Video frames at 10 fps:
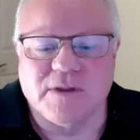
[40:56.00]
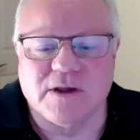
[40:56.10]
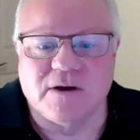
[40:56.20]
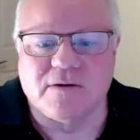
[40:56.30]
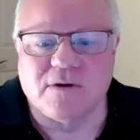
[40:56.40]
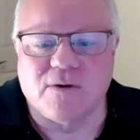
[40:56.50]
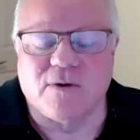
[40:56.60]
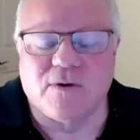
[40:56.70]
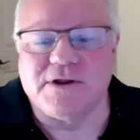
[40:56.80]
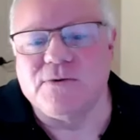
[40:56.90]
You know,
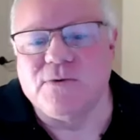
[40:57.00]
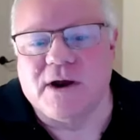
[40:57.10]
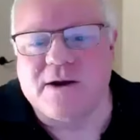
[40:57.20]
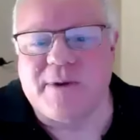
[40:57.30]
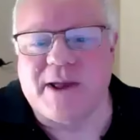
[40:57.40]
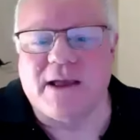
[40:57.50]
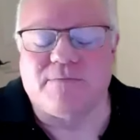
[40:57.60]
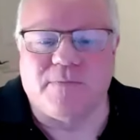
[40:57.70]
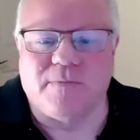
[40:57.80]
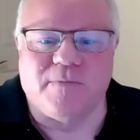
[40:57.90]
or do you want
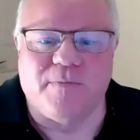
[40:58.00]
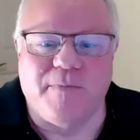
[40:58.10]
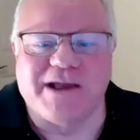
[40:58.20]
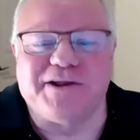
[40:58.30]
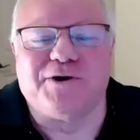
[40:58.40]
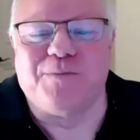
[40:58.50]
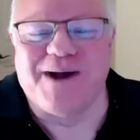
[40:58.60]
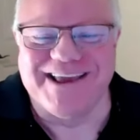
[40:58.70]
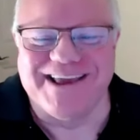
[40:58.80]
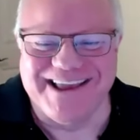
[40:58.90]
to bet your
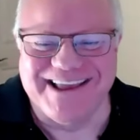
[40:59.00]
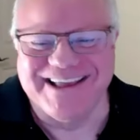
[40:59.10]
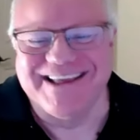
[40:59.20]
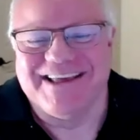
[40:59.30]
money